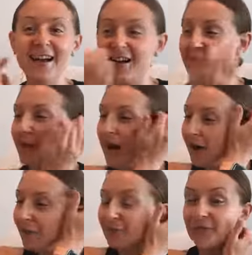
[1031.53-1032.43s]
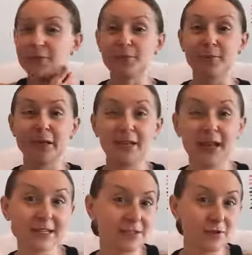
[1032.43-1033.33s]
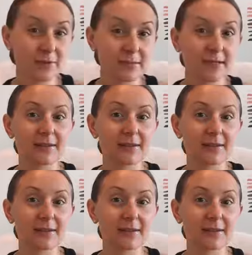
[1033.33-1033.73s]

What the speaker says: Have a few too many ice creams